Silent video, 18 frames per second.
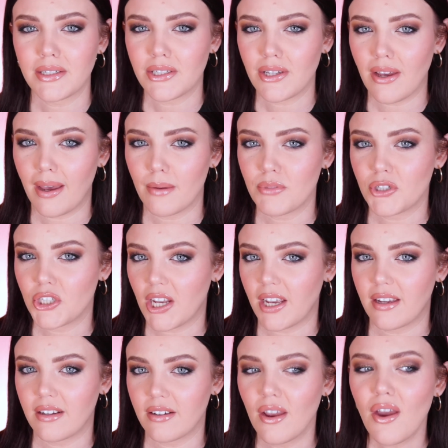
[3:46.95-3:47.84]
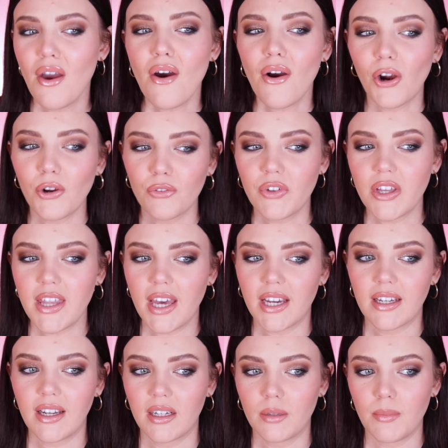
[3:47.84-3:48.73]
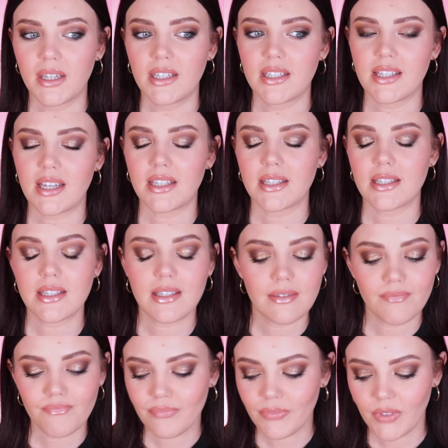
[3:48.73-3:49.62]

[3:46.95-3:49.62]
type shade. Hopefully that kind of makes sense.